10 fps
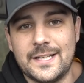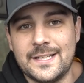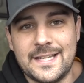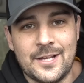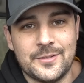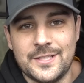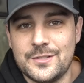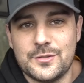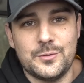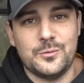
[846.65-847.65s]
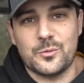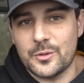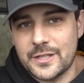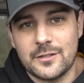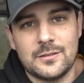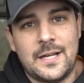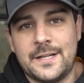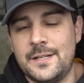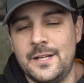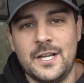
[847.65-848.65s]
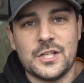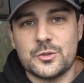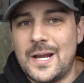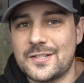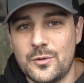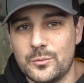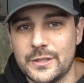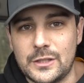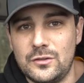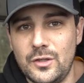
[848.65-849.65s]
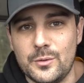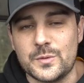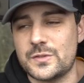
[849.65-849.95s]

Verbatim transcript: getting down into North Carolina, tracks don't really close.